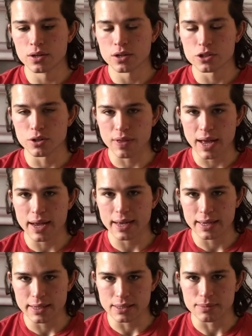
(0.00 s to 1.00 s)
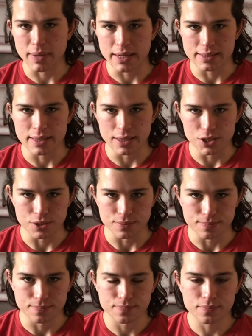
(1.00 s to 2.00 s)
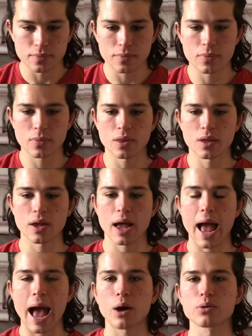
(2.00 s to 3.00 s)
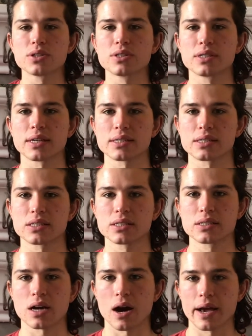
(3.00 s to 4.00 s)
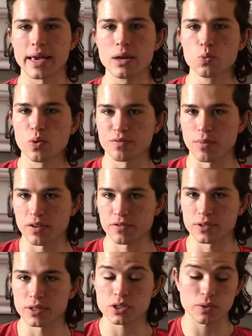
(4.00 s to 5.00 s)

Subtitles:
So that is meditation. How does this tie in with mindfulness?